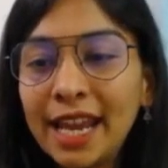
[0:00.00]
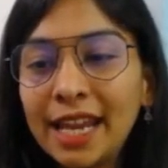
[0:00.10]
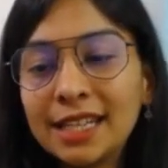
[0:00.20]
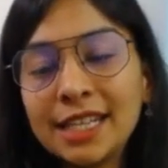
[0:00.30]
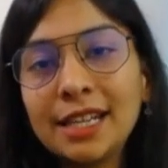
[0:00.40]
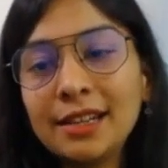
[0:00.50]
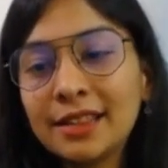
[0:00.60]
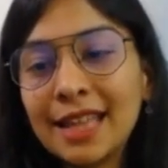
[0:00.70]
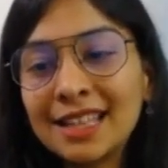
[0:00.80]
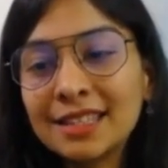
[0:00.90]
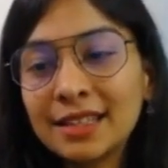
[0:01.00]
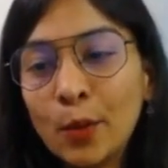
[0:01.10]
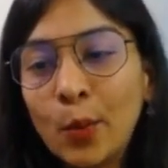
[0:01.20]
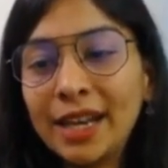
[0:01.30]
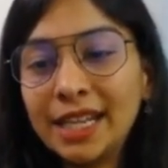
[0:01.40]
18, that's
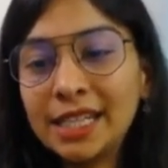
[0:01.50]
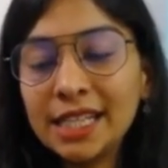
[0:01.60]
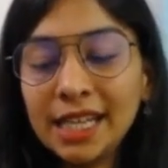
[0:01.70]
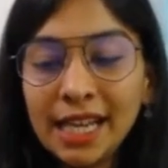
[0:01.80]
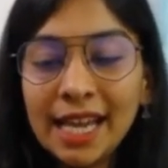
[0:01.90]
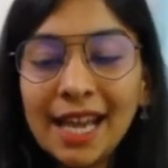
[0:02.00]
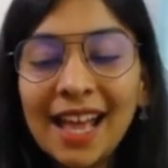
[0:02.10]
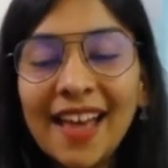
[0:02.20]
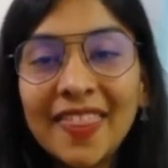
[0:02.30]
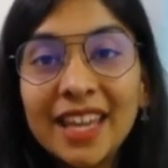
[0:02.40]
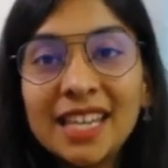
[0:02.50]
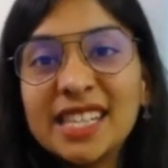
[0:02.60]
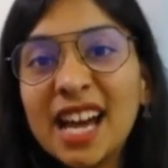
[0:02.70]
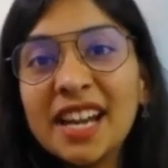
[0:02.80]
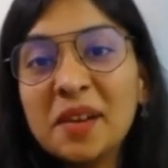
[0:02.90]
180. And the
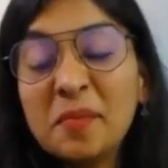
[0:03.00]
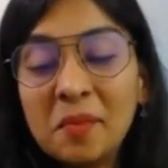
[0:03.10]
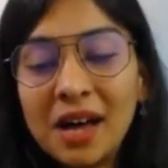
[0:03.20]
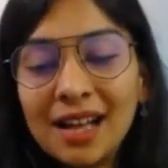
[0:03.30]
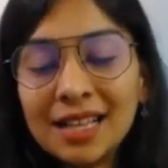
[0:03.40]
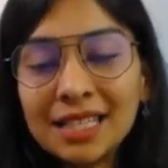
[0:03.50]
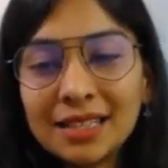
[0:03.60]
entire mass